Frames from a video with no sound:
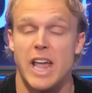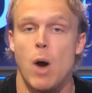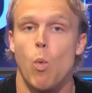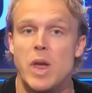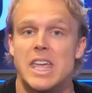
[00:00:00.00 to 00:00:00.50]

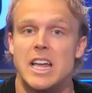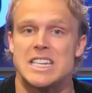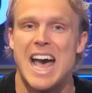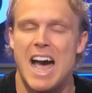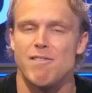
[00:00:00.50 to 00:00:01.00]
and we get
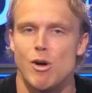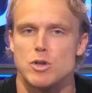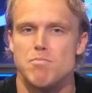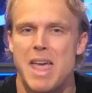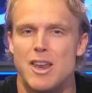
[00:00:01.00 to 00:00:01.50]
to have those
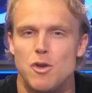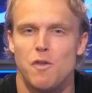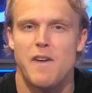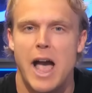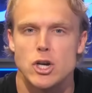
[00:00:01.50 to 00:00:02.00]

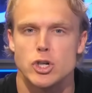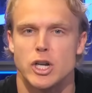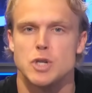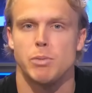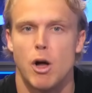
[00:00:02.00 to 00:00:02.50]
manufactured
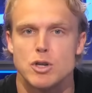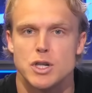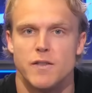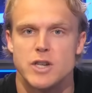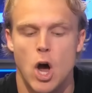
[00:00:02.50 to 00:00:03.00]

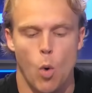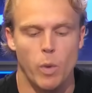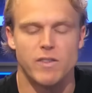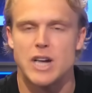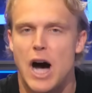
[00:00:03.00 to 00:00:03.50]
explosives
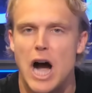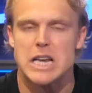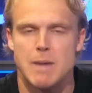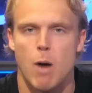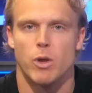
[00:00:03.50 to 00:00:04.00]
we've talked
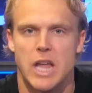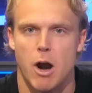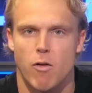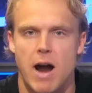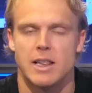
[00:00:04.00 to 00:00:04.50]
about with
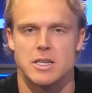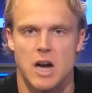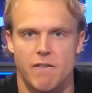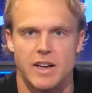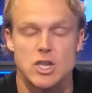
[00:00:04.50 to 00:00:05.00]
Garrett Riley's
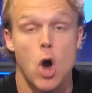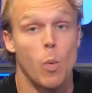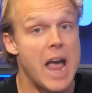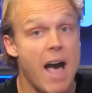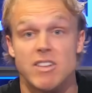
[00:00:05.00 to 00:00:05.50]
offense.
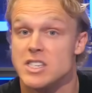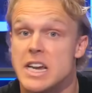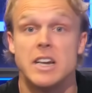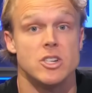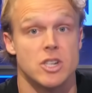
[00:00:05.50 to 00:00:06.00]
We haven't
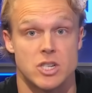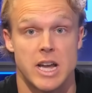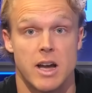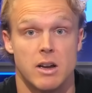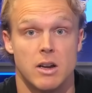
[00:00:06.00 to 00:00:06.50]
seen it just
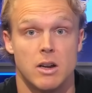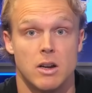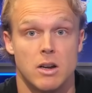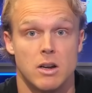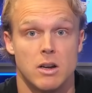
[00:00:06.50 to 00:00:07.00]
yet.
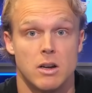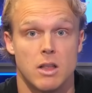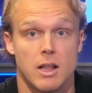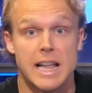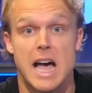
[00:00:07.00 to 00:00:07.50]

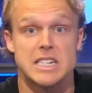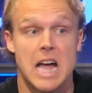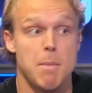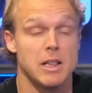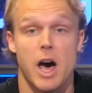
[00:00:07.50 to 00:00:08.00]
The last
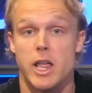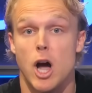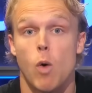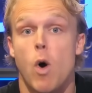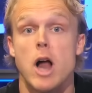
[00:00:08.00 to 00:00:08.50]
time a lot of
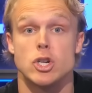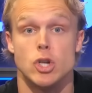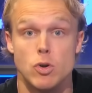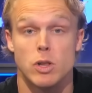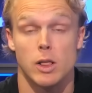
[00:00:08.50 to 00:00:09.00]
y'all watched
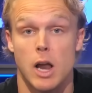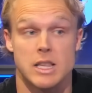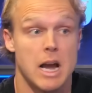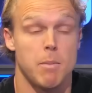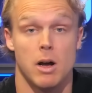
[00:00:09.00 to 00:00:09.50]
Duke, a lot of
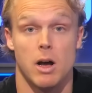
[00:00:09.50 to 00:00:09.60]
time